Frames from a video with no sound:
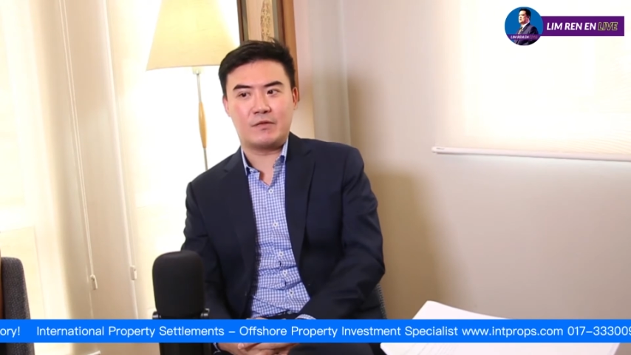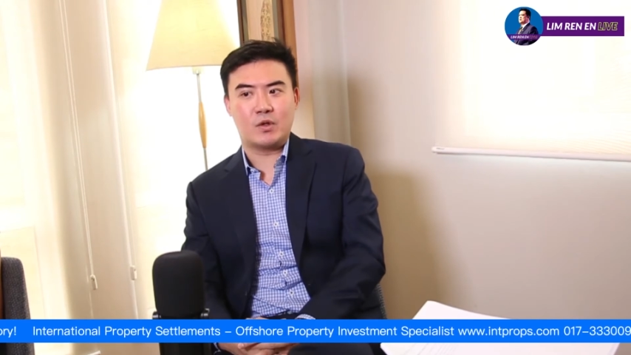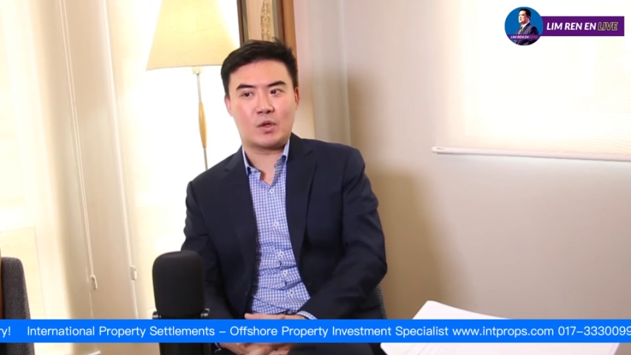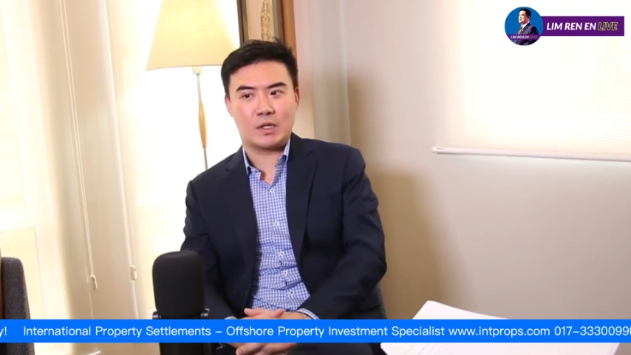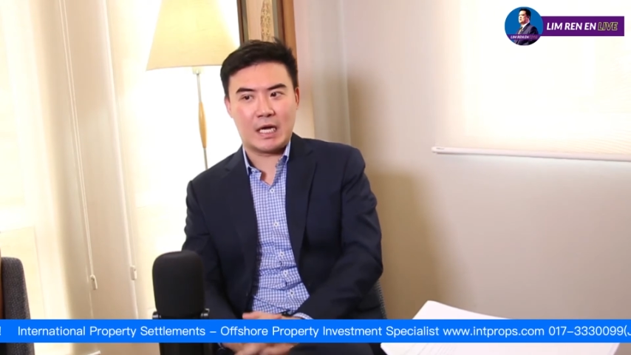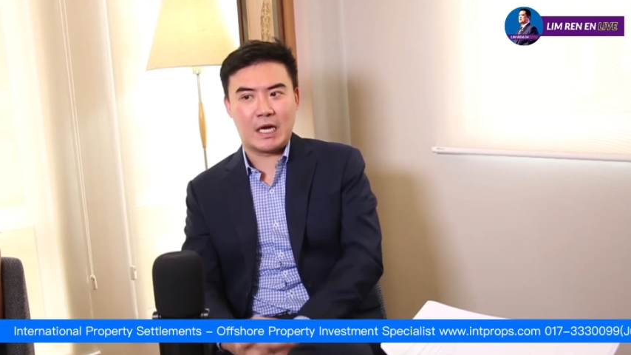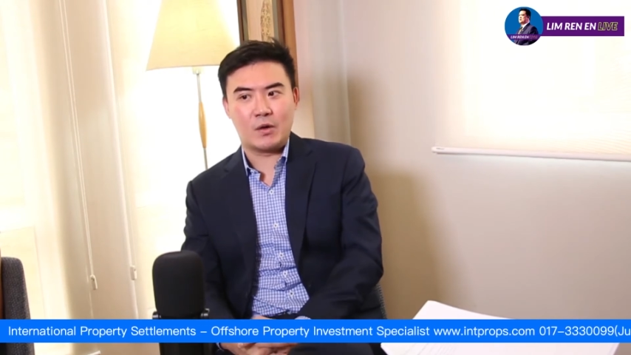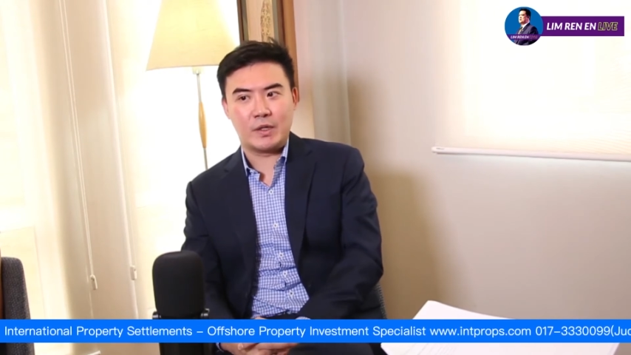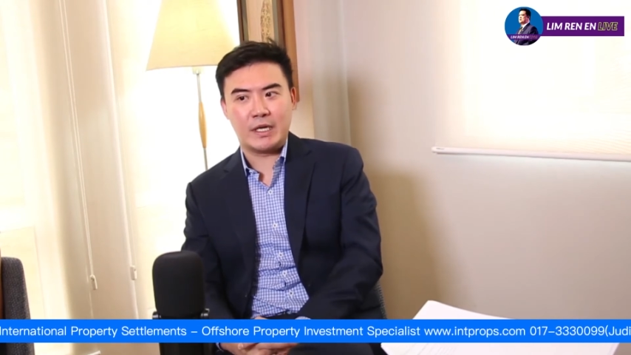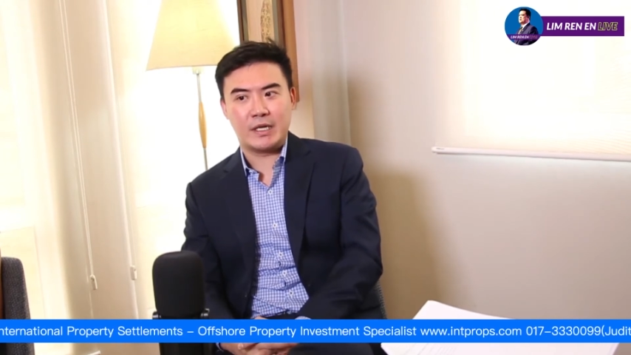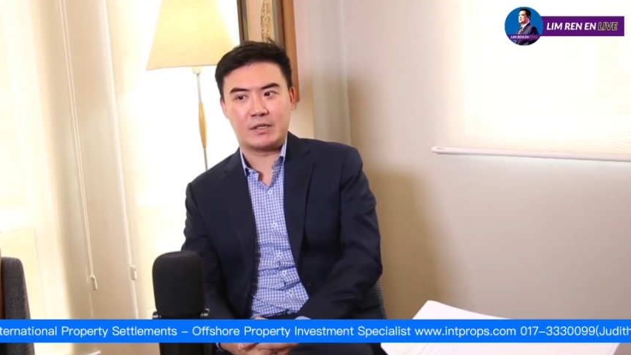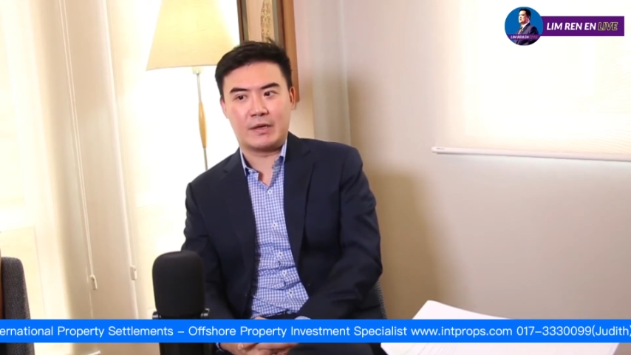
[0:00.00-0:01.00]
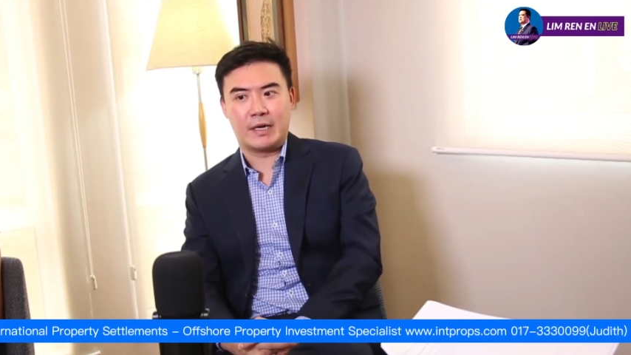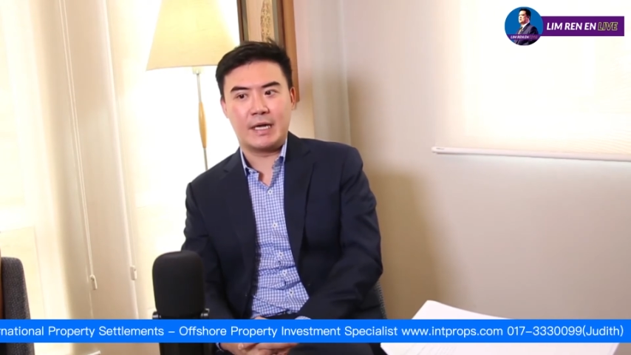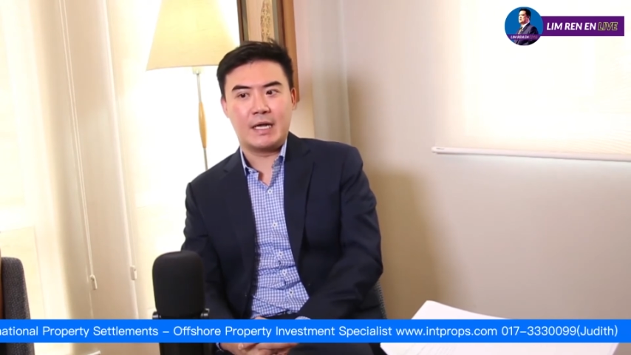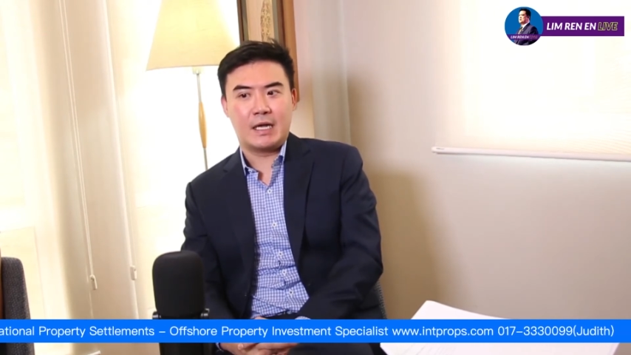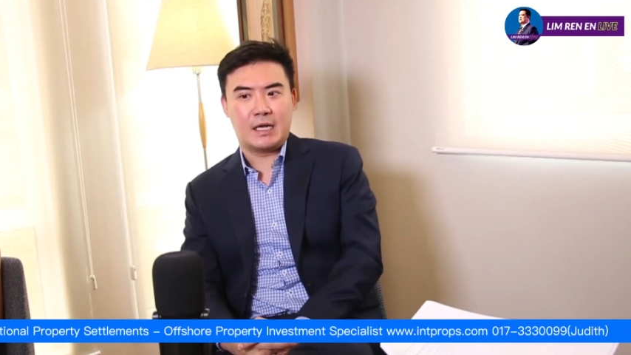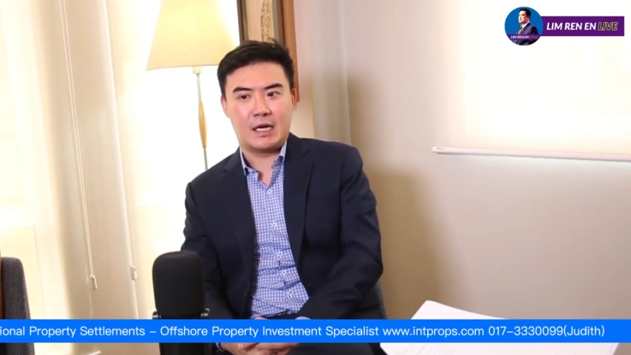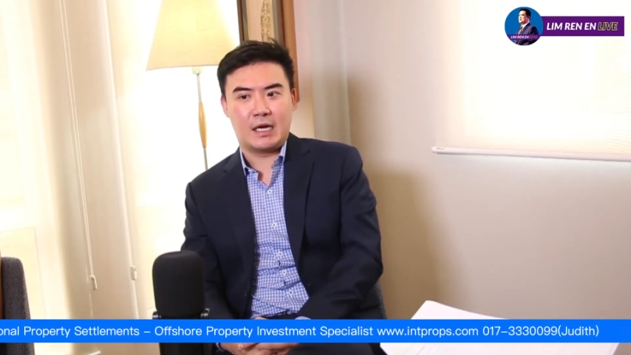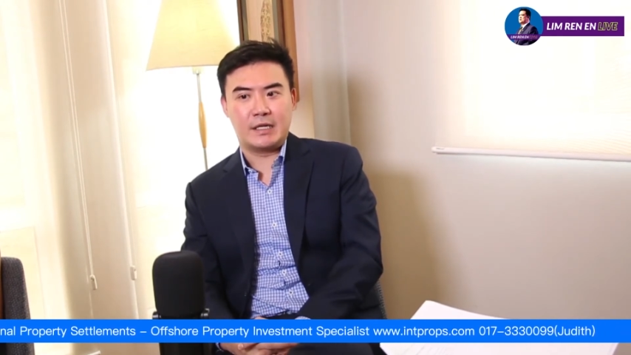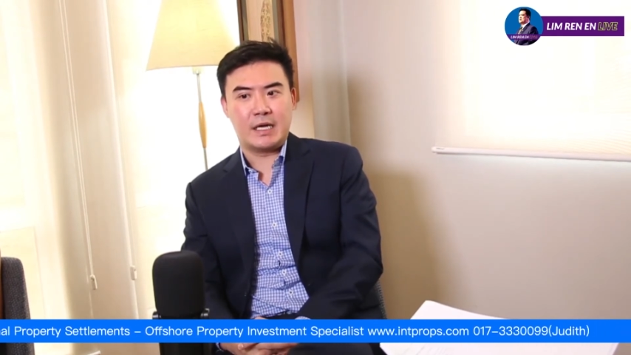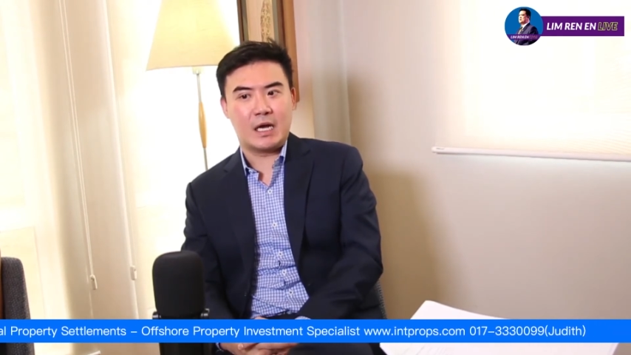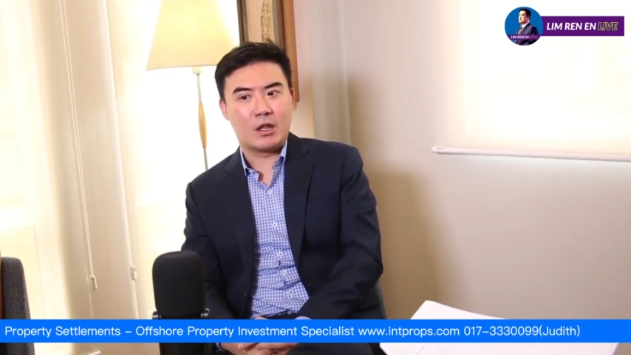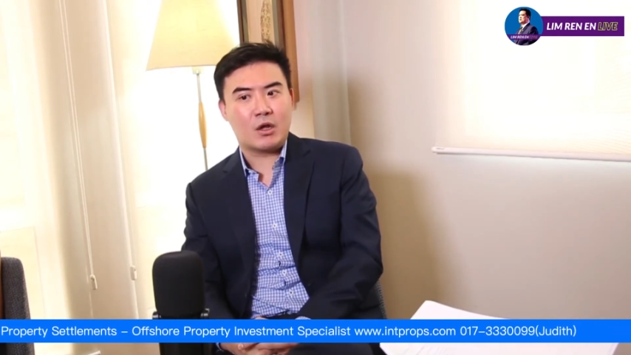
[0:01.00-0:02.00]
you look nowadays, right, there
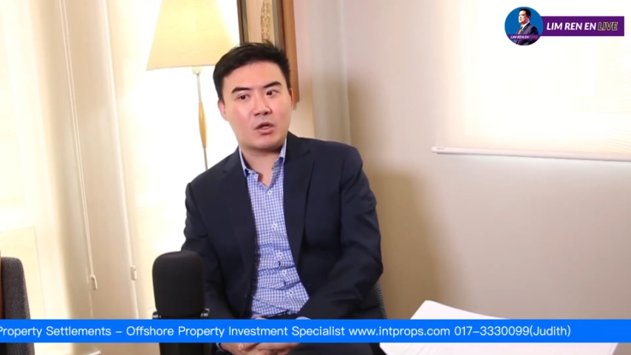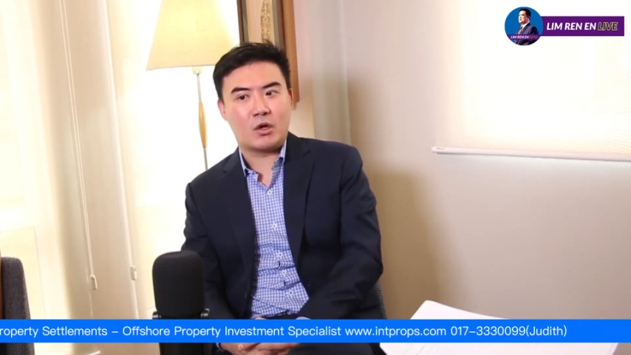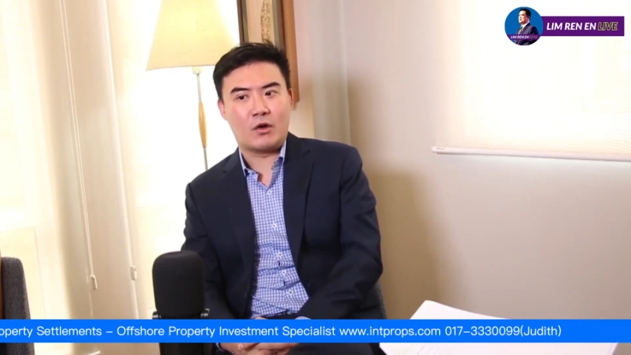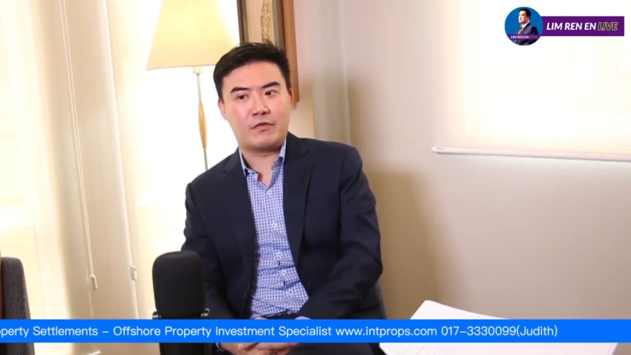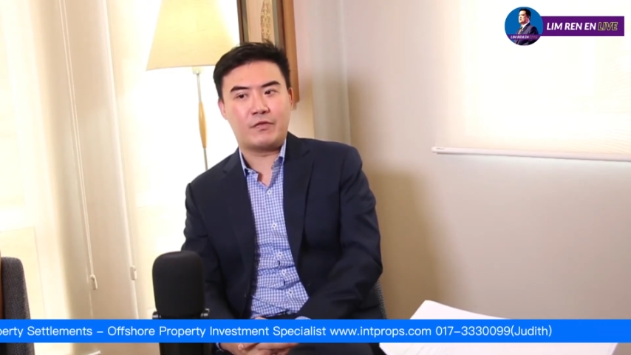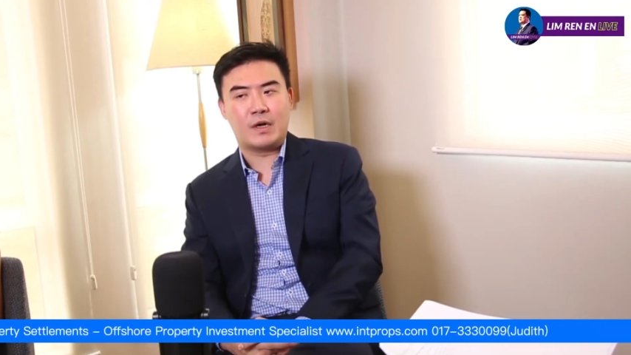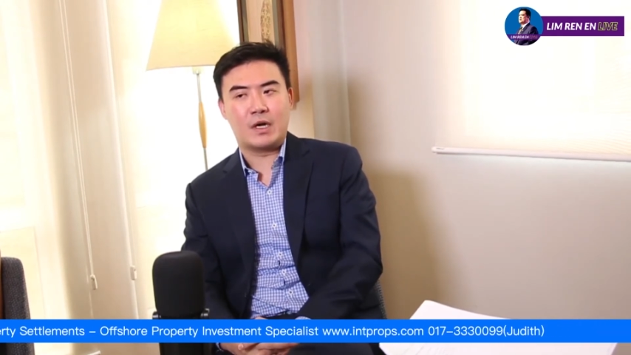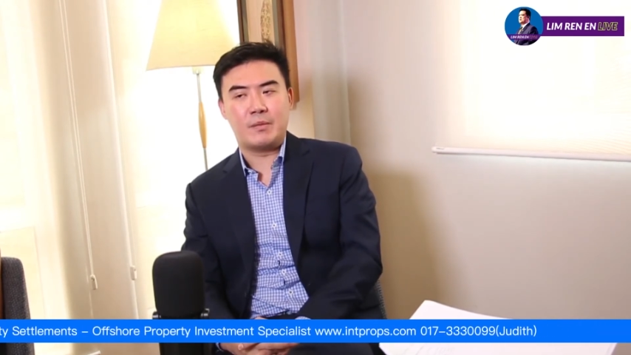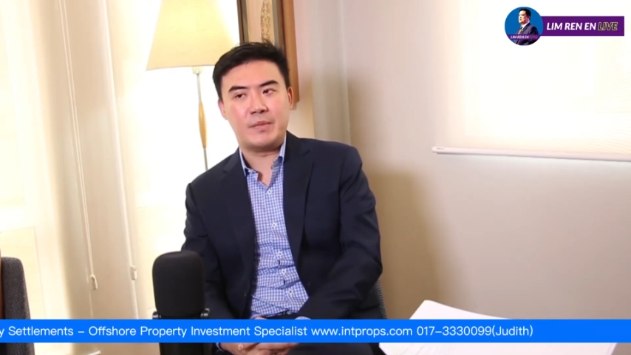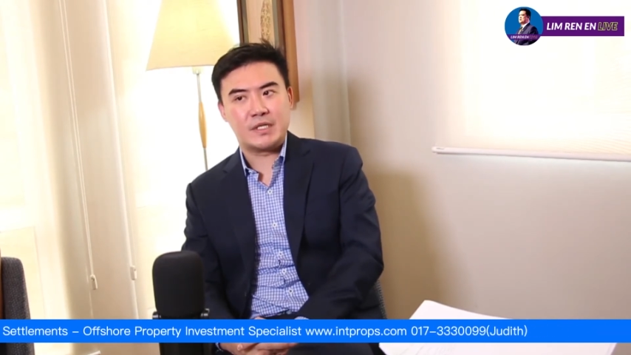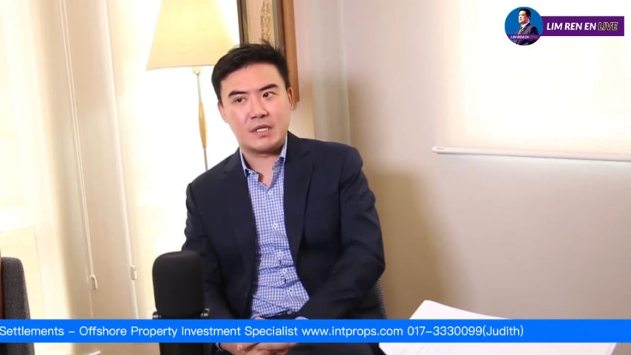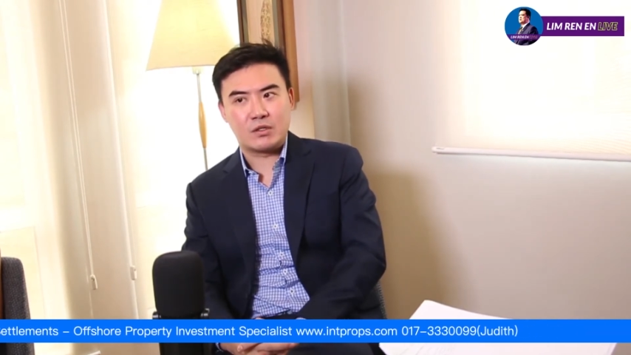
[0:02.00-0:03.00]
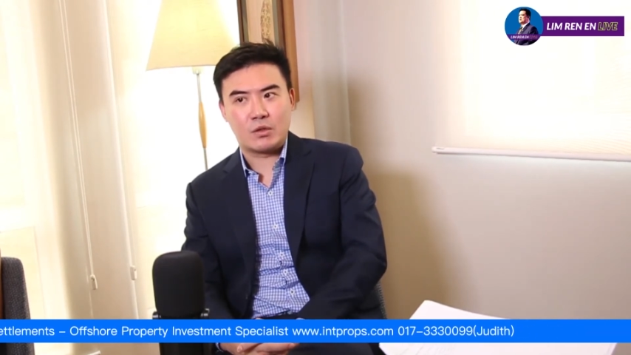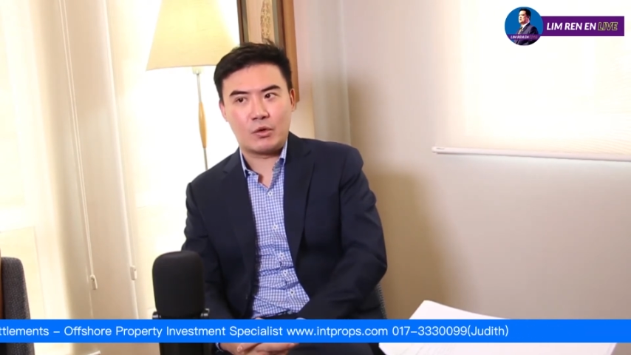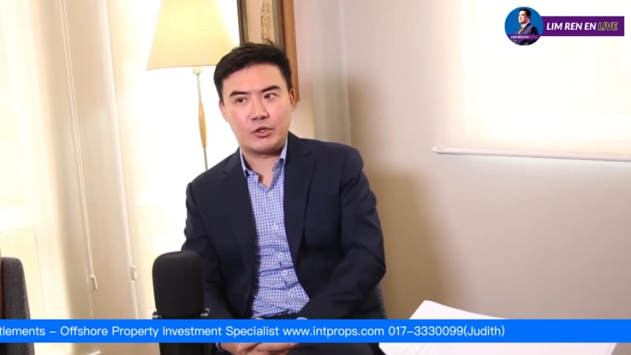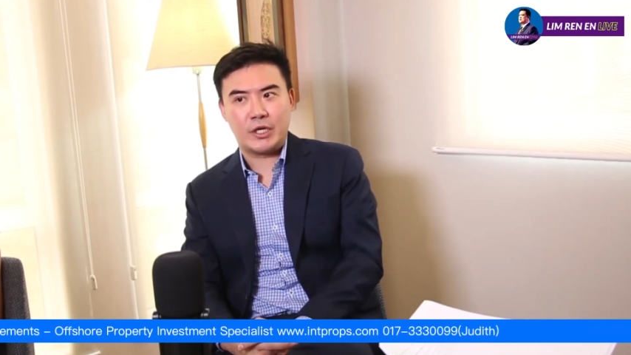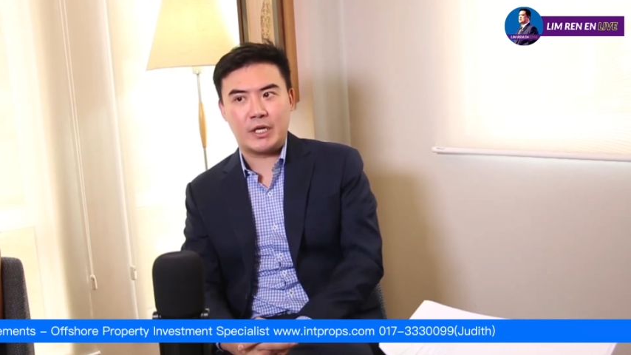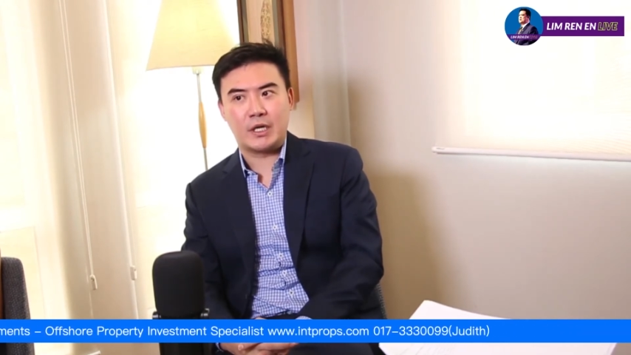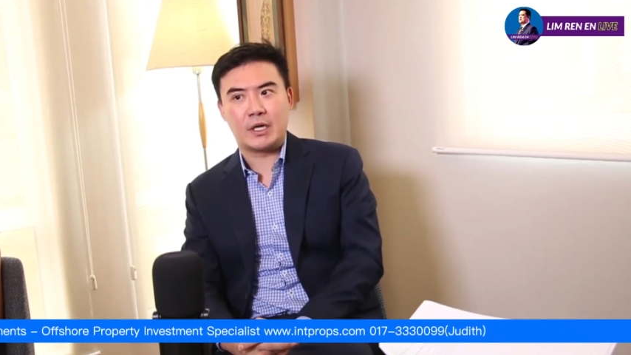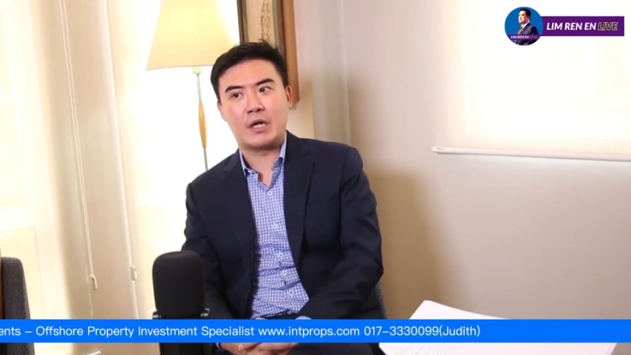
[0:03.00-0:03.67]
are a lot of business coaching,